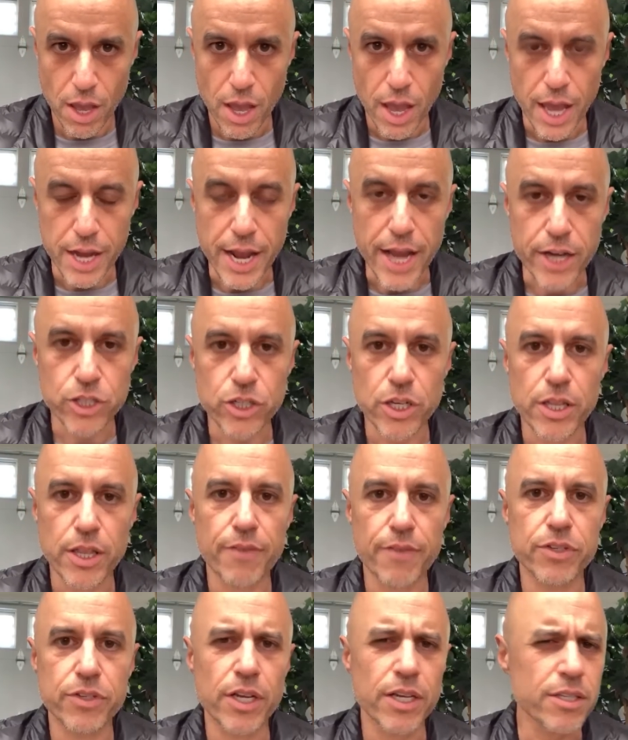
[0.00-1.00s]
And actually,
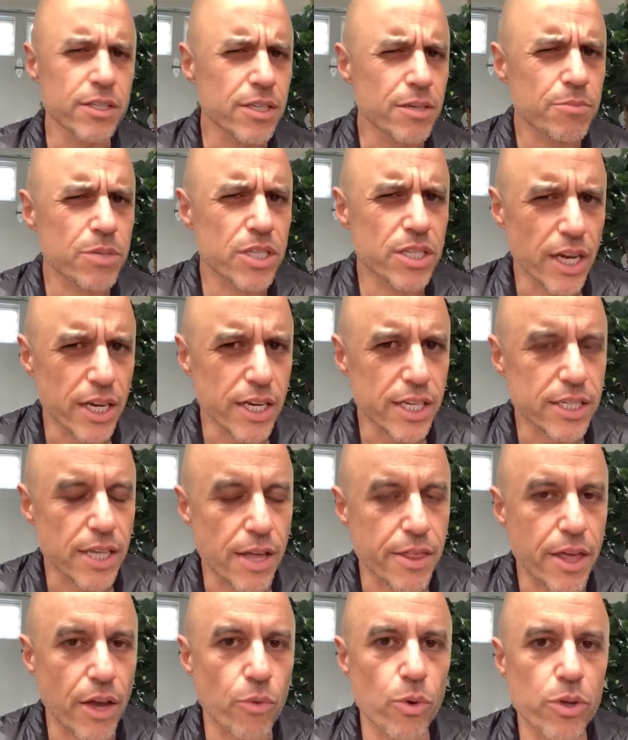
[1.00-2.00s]
they've done some studies, I
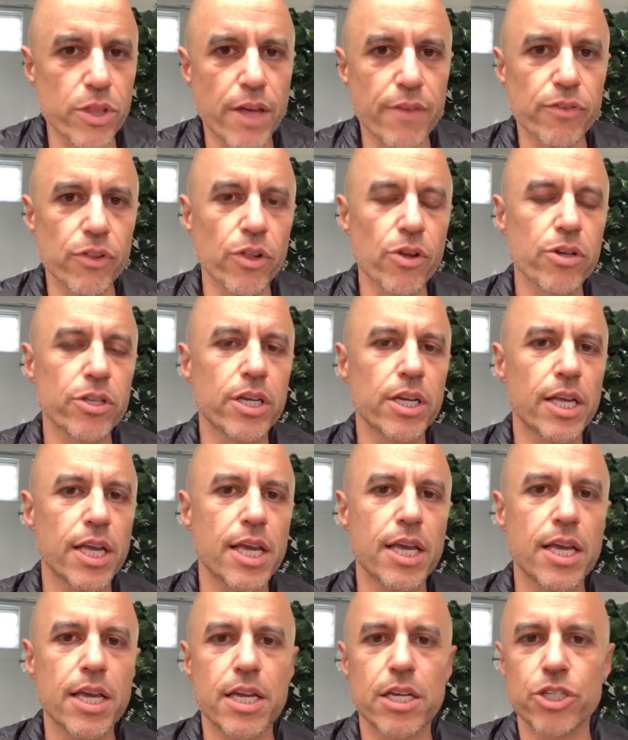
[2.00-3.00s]
think, where they've looked at
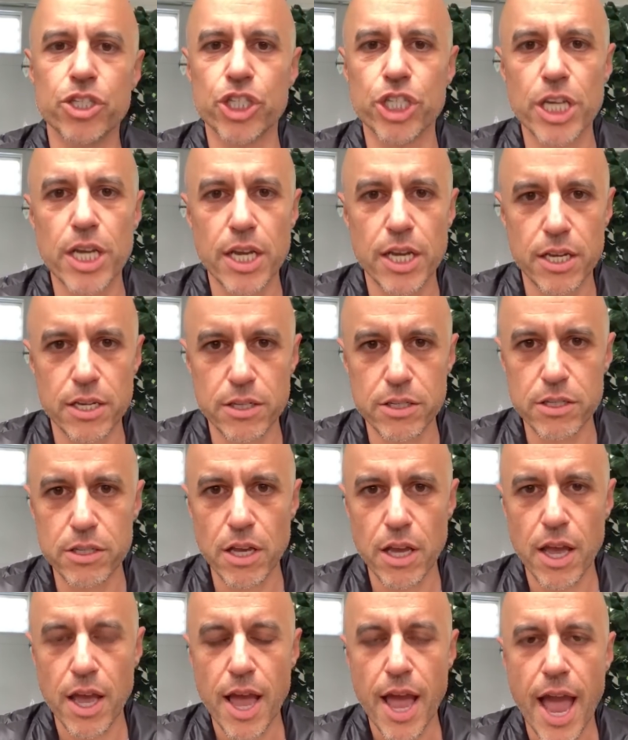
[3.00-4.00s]
EEGs
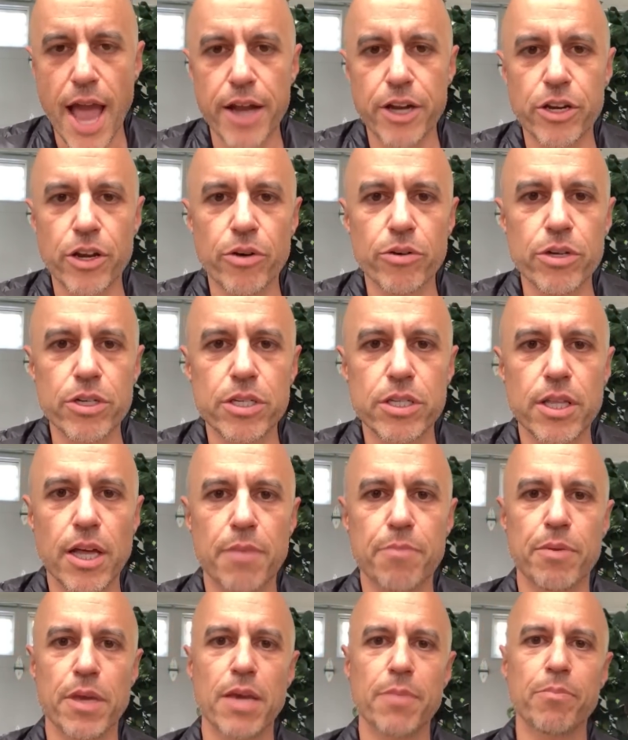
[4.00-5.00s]
and noticed
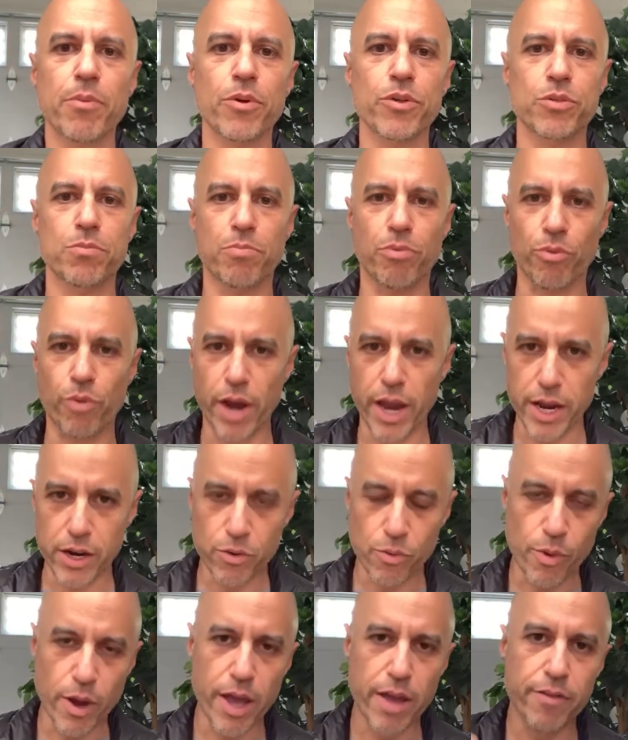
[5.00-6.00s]
that people's
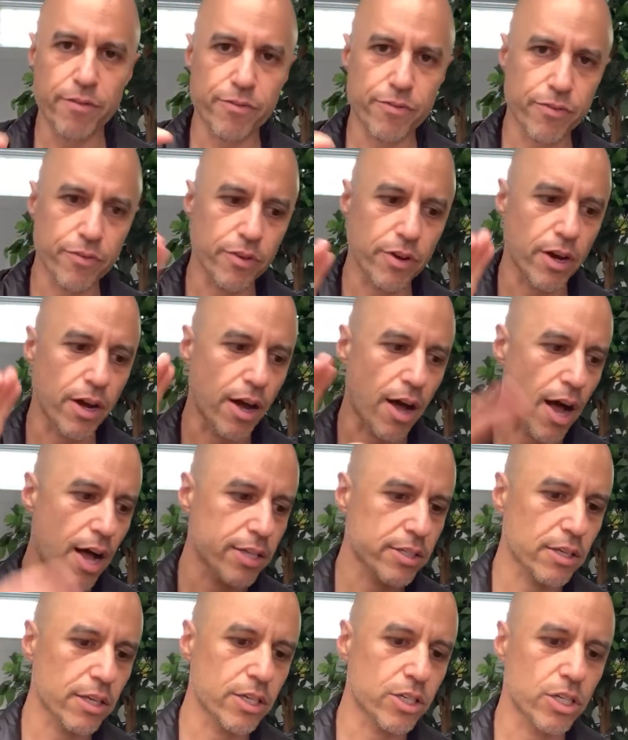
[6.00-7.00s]
brainwave
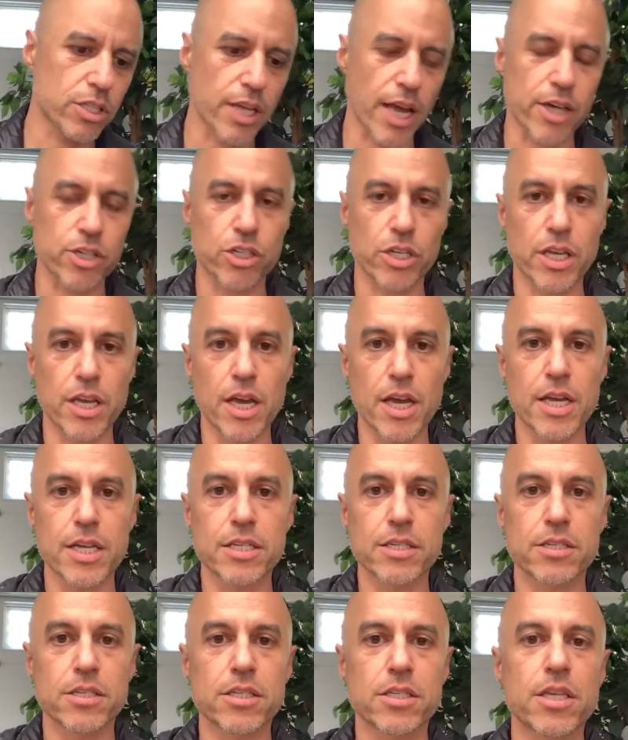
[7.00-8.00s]
oscillations actually
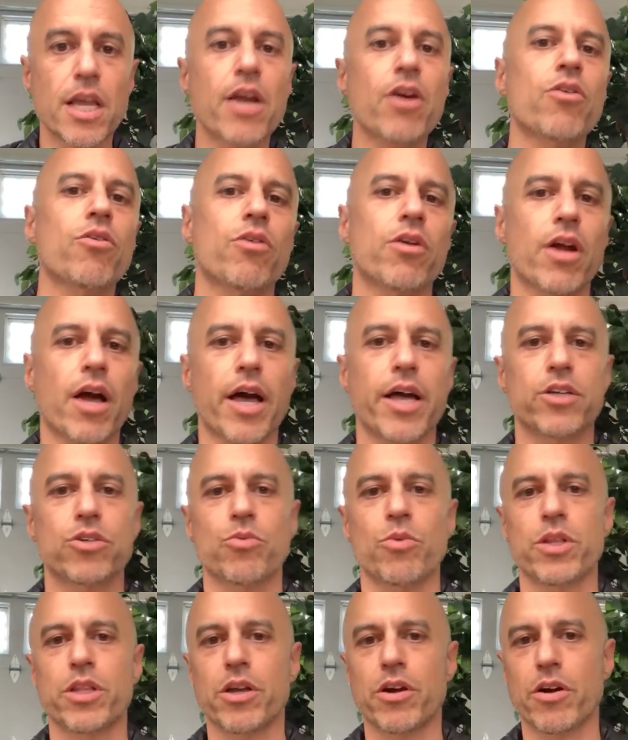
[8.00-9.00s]
synchronize
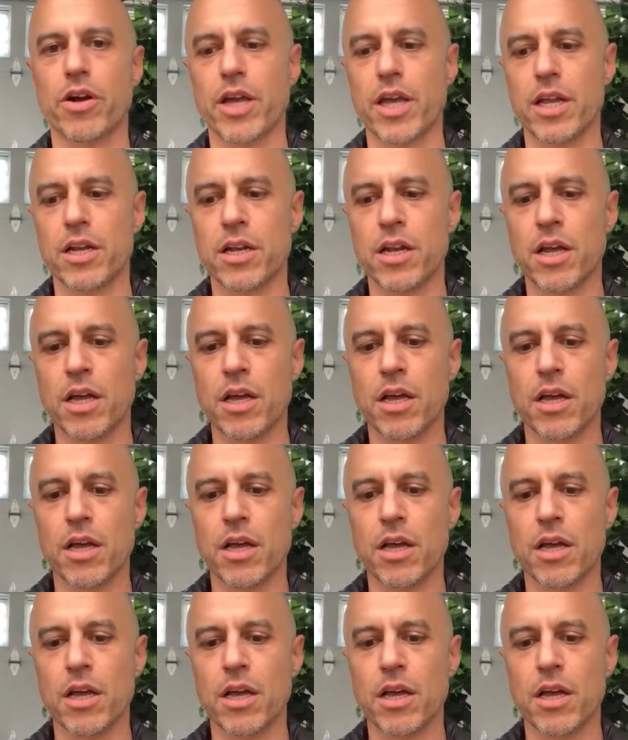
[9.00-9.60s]
when they're in